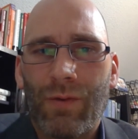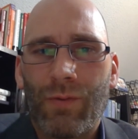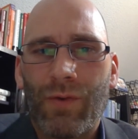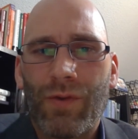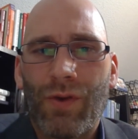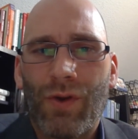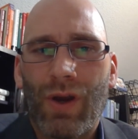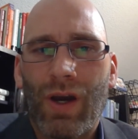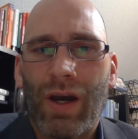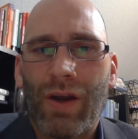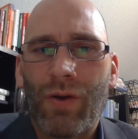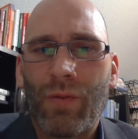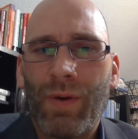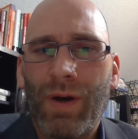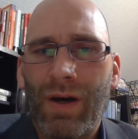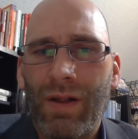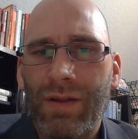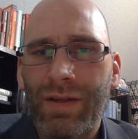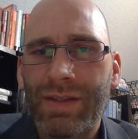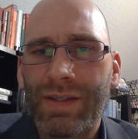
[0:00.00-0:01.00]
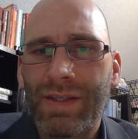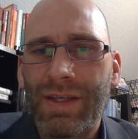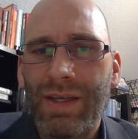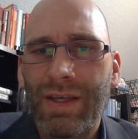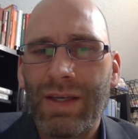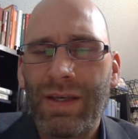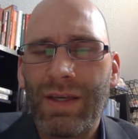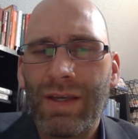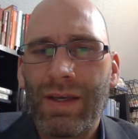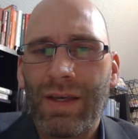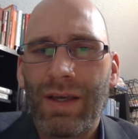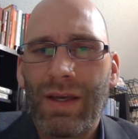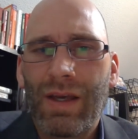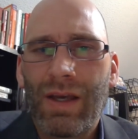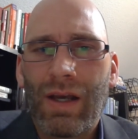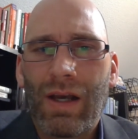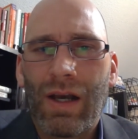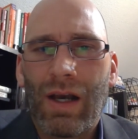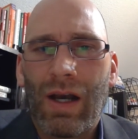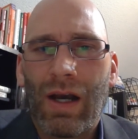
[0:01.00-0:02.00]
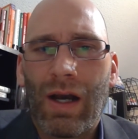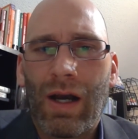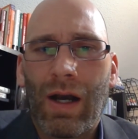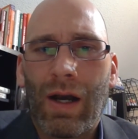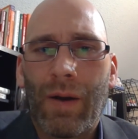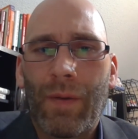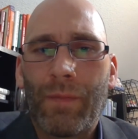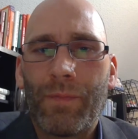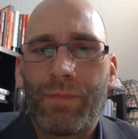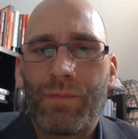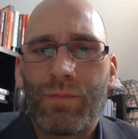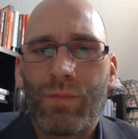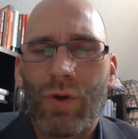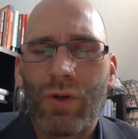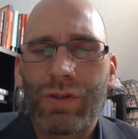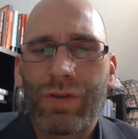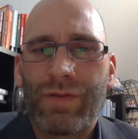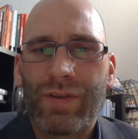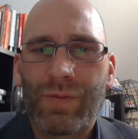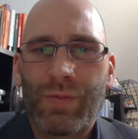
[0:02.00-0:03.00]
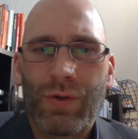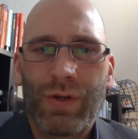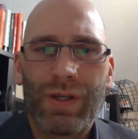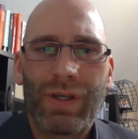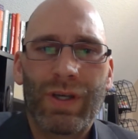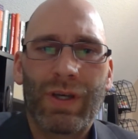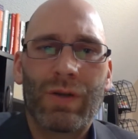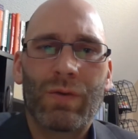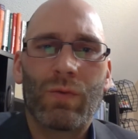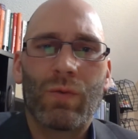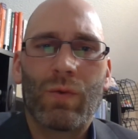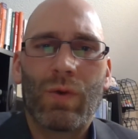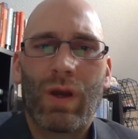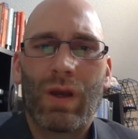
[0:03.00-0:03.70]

With your auto policy, most of it's pretty good.